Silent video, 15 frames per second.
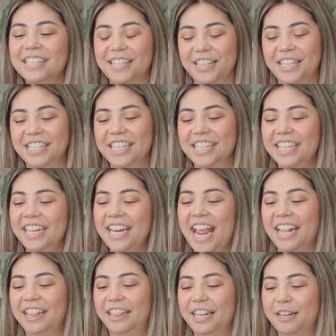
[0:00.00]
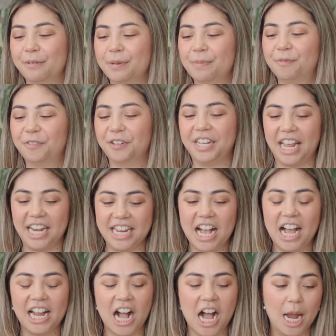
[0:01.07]
So this is an Anthurium
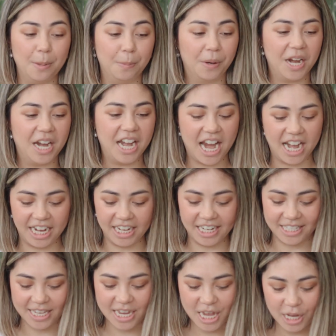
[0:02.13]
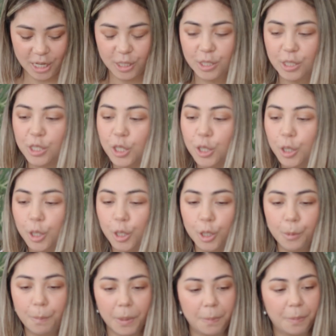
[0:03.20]
forgetii hybrid, and it is
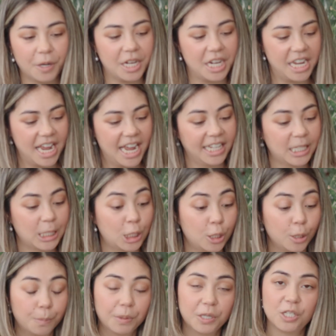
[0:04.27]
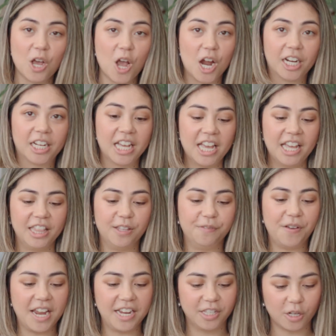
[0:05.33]
super pretty. It's super dark. The
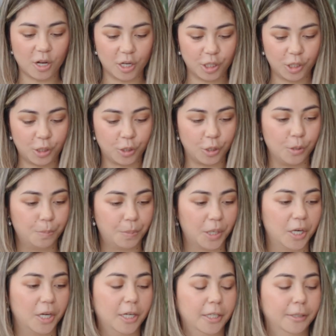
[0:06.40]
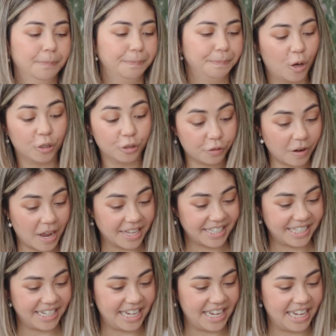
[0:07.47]
veins are super
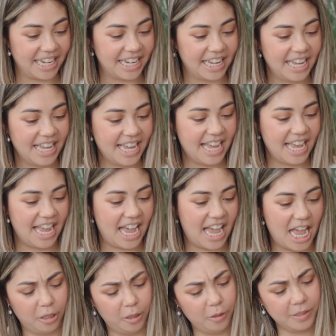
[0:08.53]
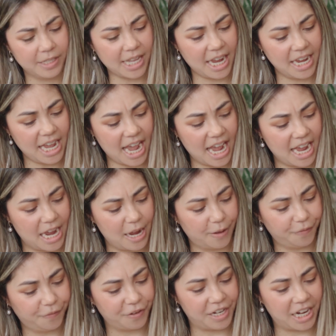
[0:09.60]
contrasting. It looks like
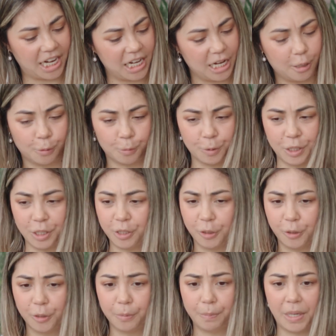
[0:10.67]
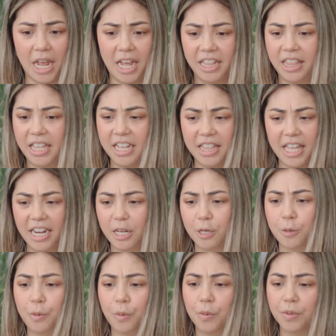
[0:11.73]
a forgetii crystal, but I think that it
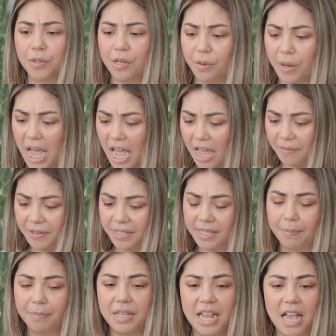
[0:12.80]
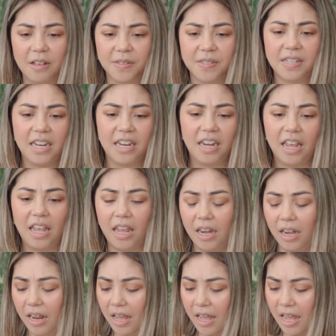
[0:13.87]
could also have something else in
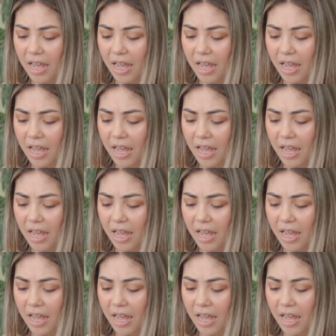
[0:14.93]
it.